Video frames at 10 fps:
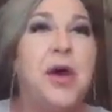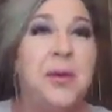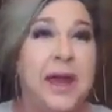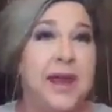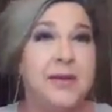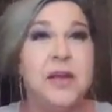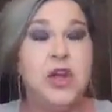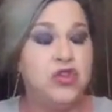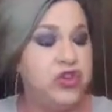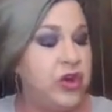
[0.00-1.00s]
Okay,
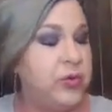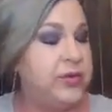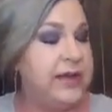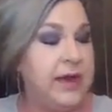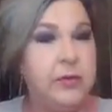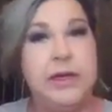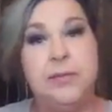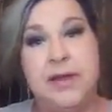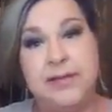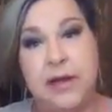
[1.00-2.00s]
so now we
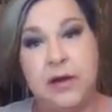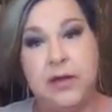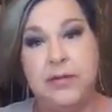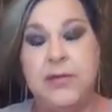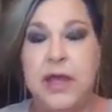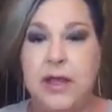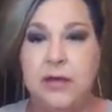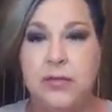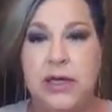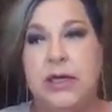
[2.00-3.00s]
need mascara
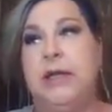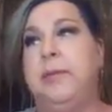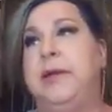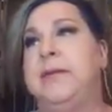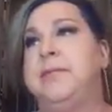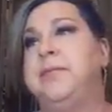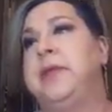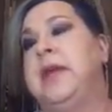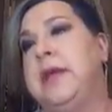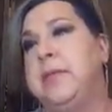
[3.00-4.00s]
and we need a lippy.
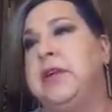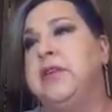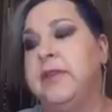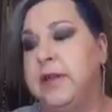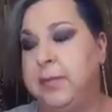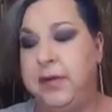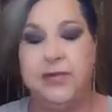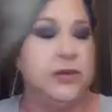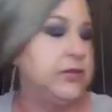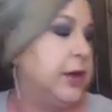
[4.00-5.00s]
I think I'm going to do the lippy
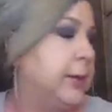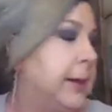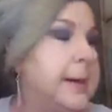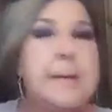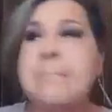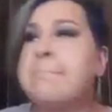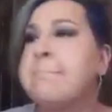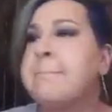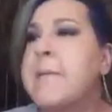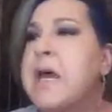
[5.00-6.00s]
first right quick.
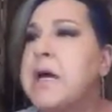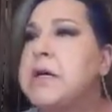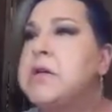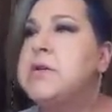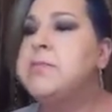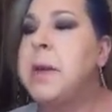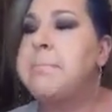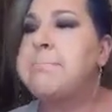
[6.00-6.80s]
I